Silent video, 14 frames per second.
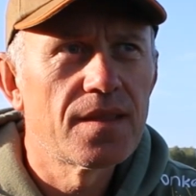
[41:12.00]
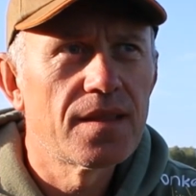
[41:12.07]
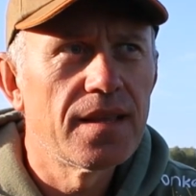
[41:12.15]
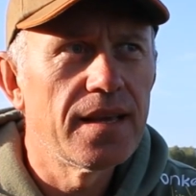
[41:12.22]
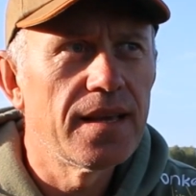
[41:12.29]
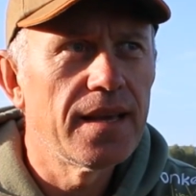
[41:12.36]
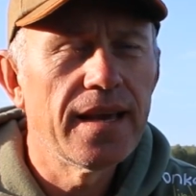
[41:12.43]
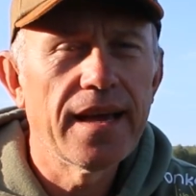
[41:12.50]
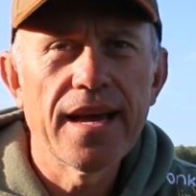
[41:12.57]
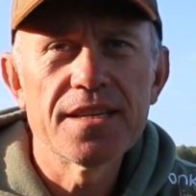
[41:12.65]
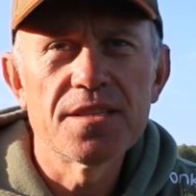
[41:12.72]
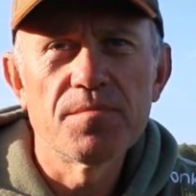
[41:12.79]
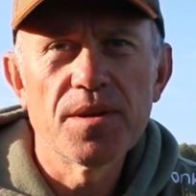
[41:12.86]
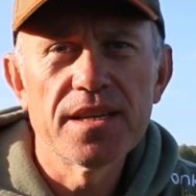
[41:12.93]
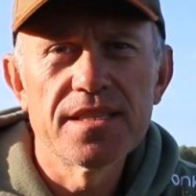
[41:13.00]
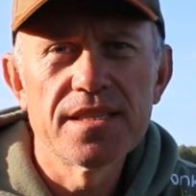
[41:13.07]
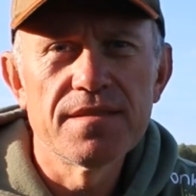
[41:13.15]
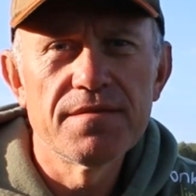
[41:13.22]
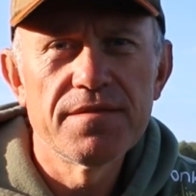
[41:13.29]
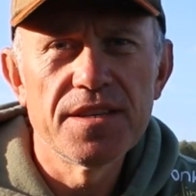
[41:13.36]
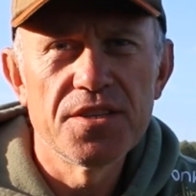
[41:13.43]
it has a place
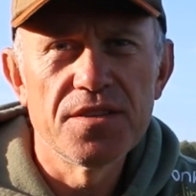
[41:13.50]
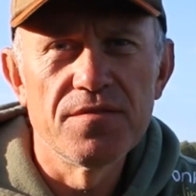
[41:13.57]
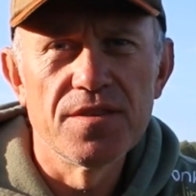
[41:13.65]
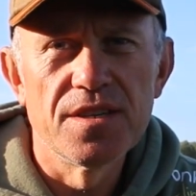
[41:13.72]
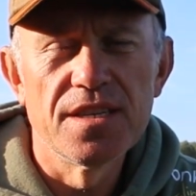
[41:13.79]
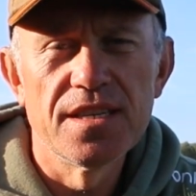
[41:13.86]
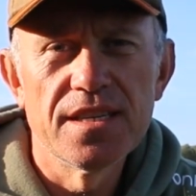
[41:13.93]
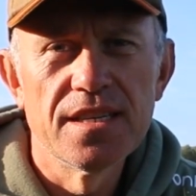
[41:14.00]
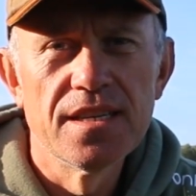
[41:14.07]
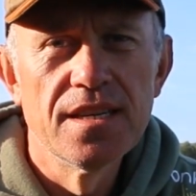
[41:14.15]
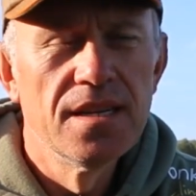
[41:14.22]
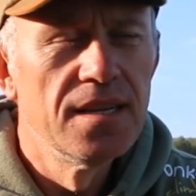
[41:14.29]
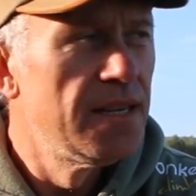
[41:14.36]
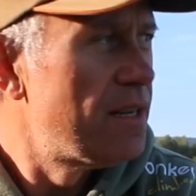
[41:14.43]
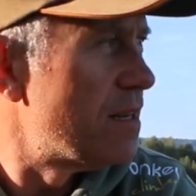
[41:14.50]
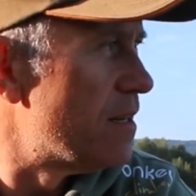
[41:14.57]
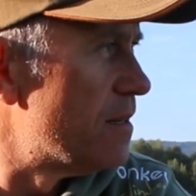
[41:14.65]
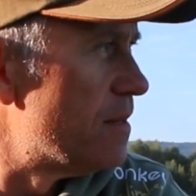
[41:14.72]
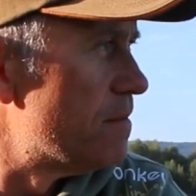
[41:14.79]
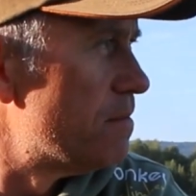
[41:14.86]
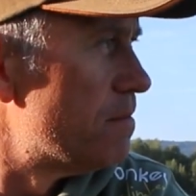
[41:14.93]
in fishing really.
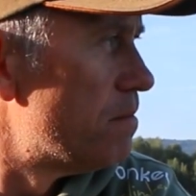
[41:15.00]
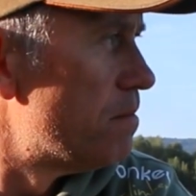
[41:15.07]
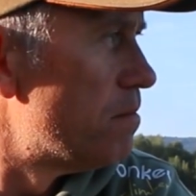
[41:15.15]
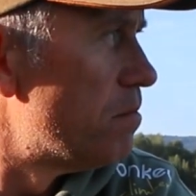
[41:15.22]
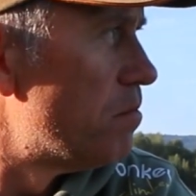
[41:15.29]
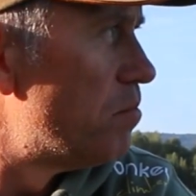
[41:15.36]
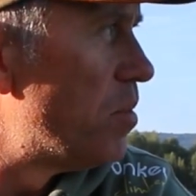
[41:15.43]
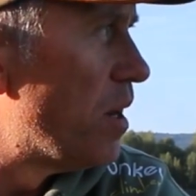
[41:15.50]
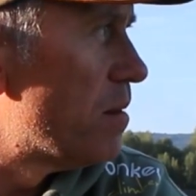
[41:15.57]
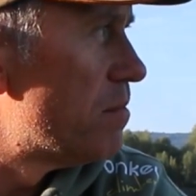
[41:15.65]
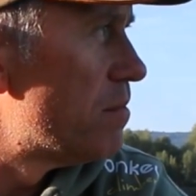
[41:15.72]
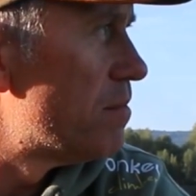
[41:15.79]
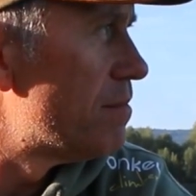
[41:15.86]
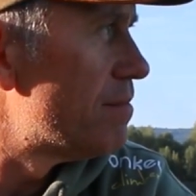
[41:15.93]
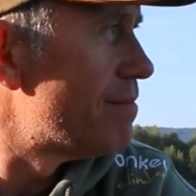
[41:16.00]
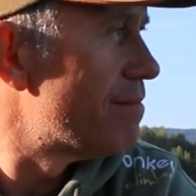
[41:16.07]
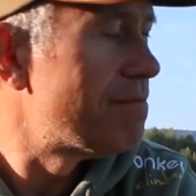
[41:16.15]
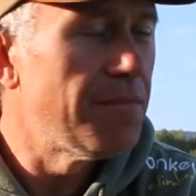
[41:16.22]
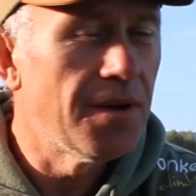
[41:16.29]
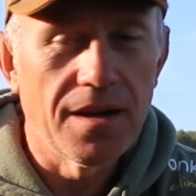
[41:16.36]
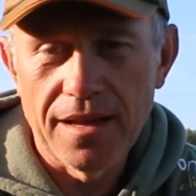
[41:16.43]
But
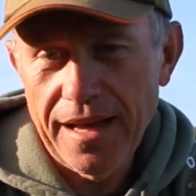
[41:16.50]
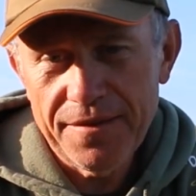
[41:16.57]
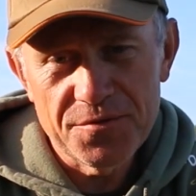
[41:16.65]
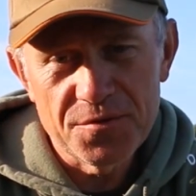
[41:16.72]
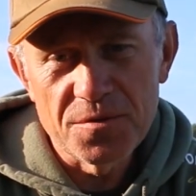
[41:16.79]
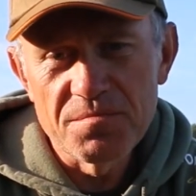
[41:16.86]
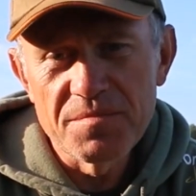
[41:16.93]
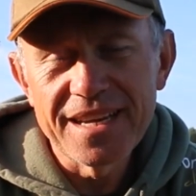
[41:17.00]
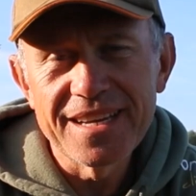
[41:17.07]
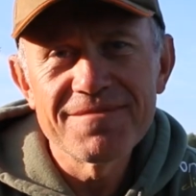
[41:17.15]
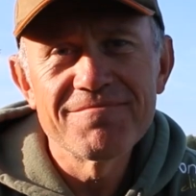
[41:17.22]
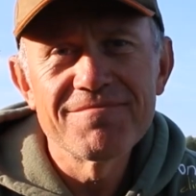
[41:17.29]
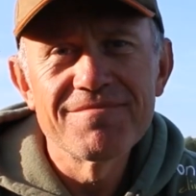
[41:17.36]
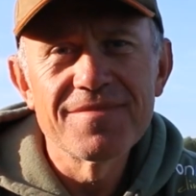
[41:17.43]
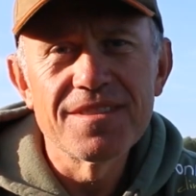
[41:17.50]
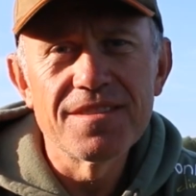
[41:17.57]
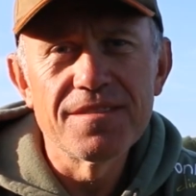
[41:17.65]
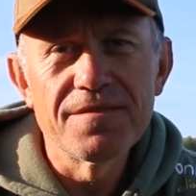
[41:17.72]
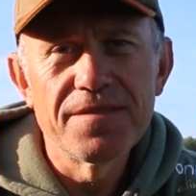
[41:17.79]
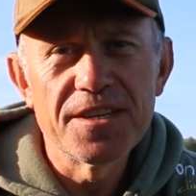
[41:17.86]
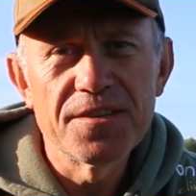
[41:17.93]
I have to admit that
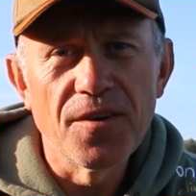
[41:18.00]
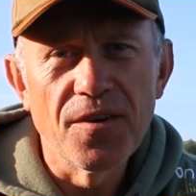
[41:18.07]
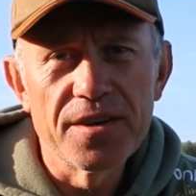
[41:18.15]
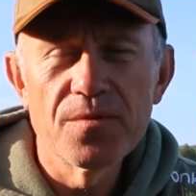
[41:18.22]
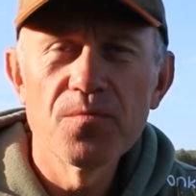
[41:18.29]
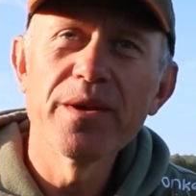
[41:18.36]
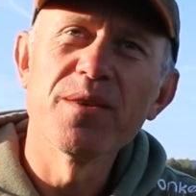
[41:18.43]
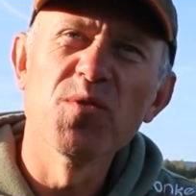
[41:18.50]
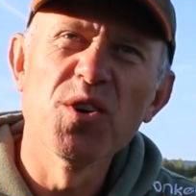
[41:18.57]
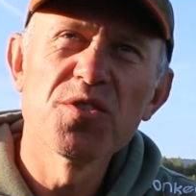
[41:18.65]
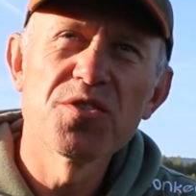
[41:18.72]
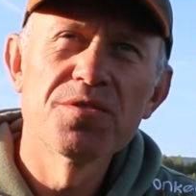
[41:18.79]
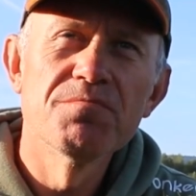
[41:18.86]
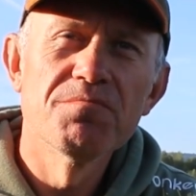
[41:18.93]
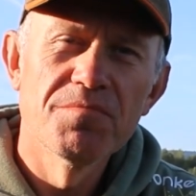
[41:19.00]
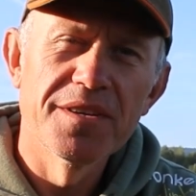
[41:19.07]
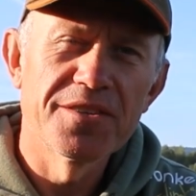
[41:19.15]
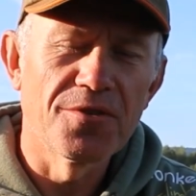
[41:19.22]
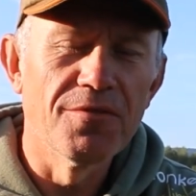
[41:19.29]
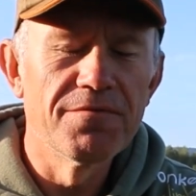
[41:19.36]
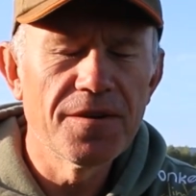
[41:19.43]
the fish finder, when it worked, it's
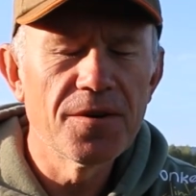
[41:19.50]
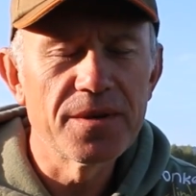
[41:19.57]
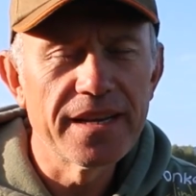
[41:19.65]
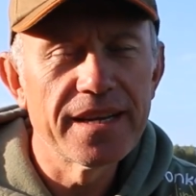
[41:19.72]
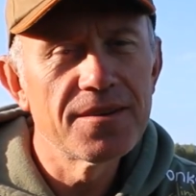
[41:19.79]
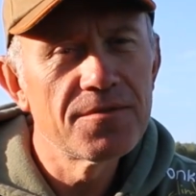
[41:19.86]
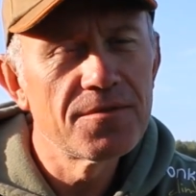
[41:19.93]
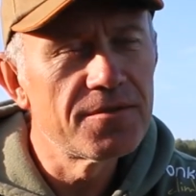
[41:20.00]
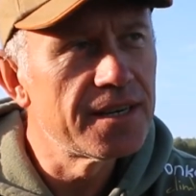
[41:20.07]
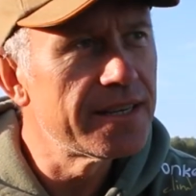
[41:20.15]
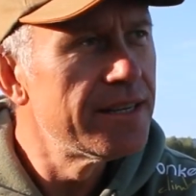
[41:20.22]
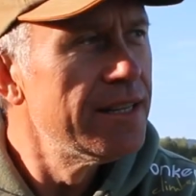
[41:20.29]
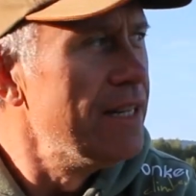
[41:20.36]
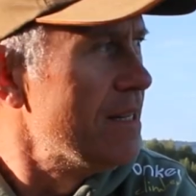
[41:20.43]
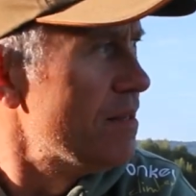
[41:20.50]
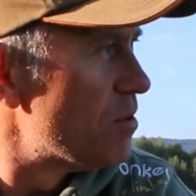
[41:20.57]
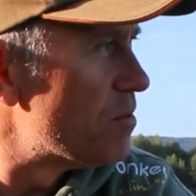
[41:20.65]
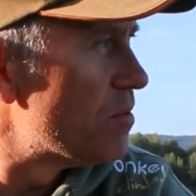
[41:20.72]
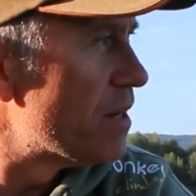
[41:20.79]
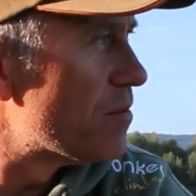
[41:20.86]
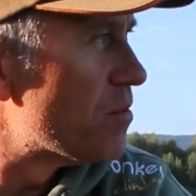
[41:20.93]
gone faulty now already, but
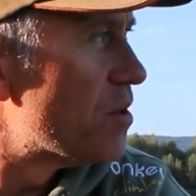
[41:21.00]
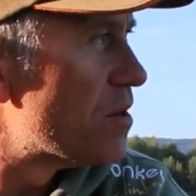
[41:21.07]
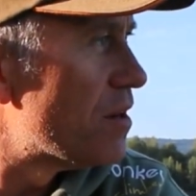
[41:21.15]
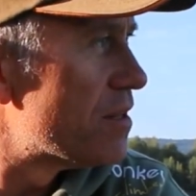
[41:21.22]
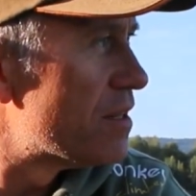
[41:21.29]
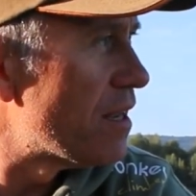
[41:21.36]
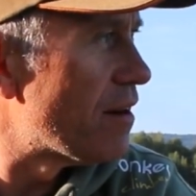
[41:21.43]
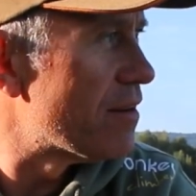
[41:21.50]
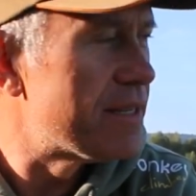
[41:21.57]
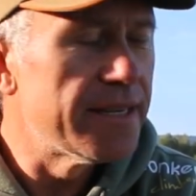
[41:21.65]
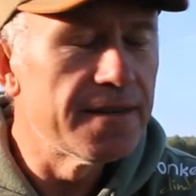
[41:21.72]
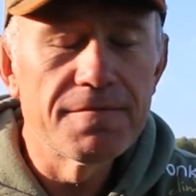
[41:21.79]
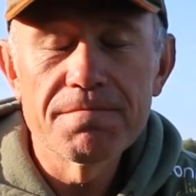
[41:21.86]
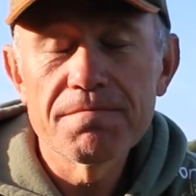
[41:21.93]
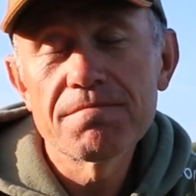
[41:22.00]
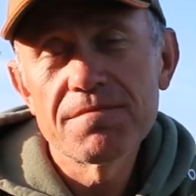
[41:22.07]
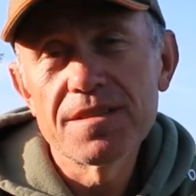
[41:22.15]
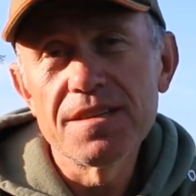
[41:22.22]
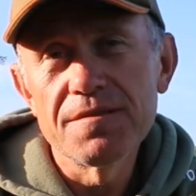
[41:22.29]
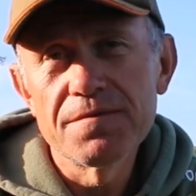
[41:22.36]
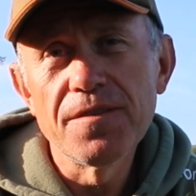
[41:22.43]
when it worked, I did
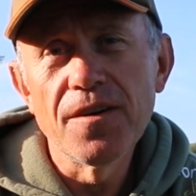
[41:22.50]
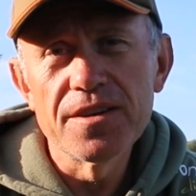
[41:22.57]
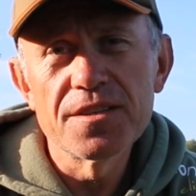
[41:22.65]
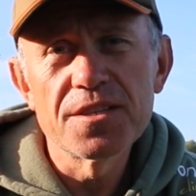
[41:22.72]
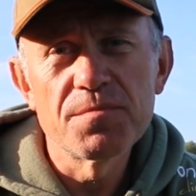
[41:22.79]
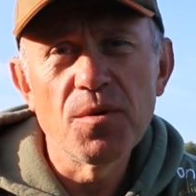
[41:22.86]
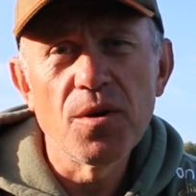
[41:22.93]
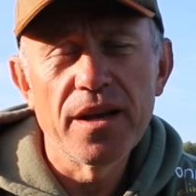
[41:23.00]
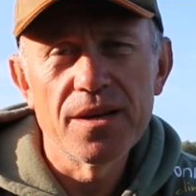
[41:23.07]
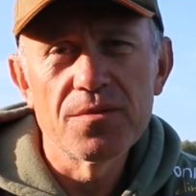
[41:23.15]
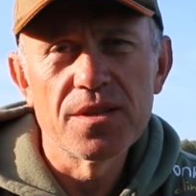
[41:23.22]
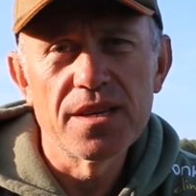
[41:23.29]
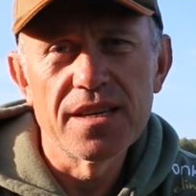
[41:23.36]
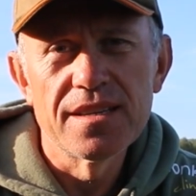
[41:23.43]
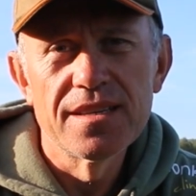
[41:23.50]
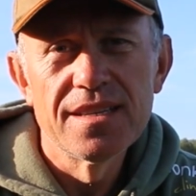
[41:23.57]
find a spot out there,